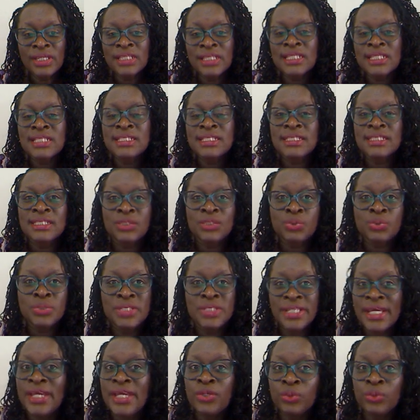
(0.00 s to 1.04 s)
This is to
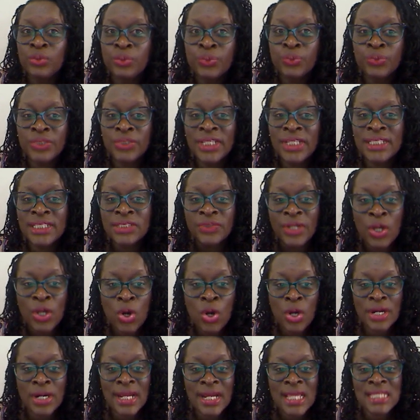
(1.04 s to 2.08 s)
dare you to just
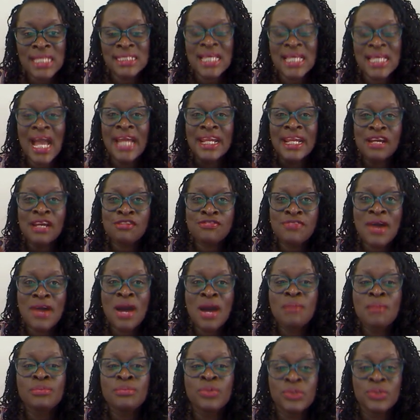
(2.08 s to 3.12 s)
recognize and
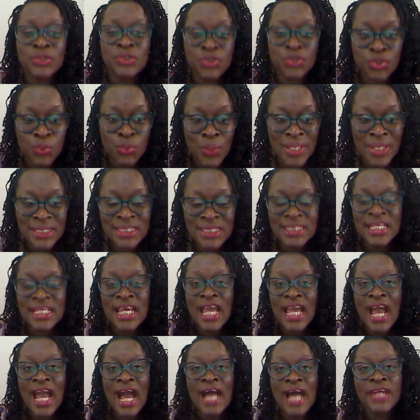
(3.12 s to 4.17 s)
affirm your strengths
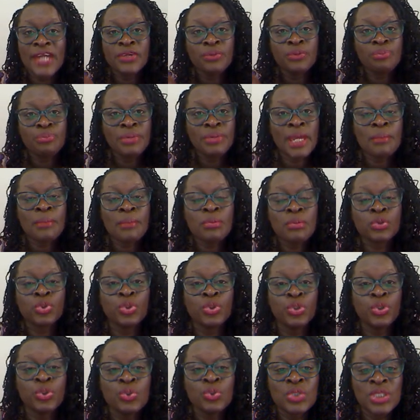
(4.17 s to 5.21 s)
and be able
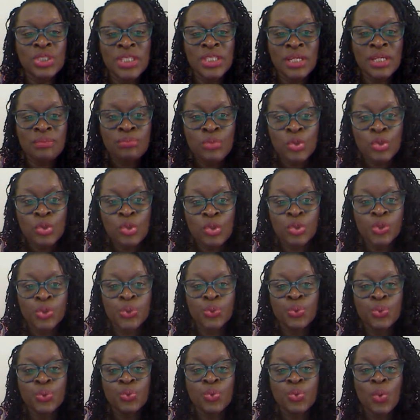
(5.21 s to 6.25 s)
to use them
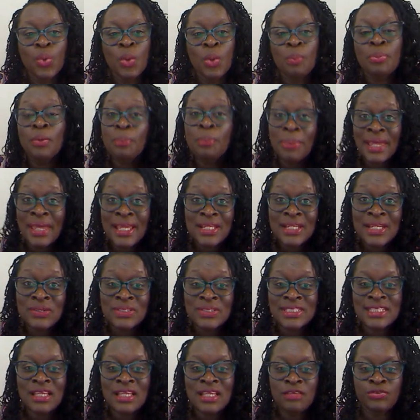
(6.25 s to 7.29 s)
to propel
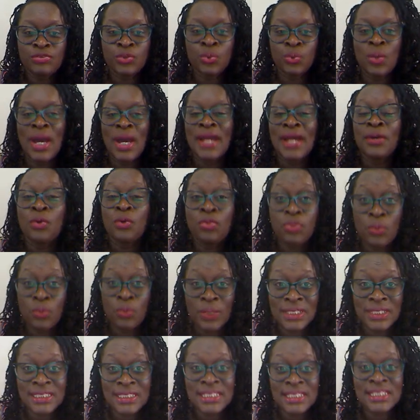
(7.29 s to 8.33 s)
yourself to an
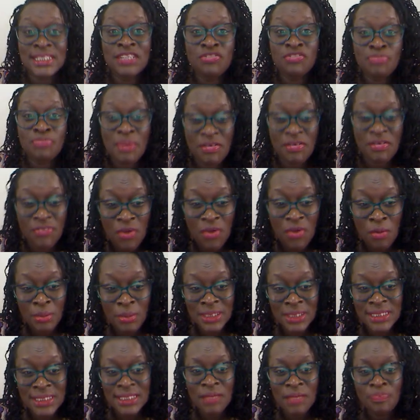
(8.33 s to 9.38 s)
authoritative
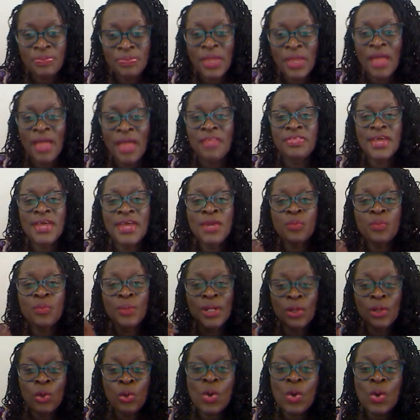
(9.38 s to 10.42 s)
performance. Then we
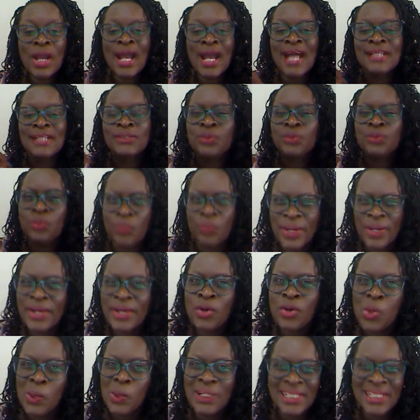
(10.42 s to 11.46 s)
look at
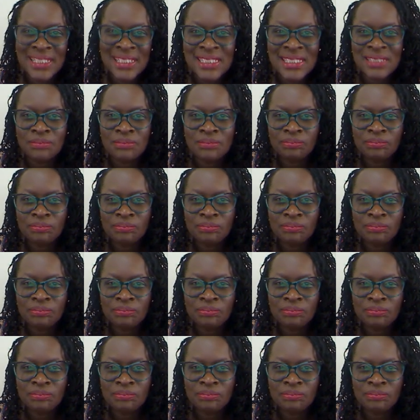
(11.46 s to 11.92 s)
recognize.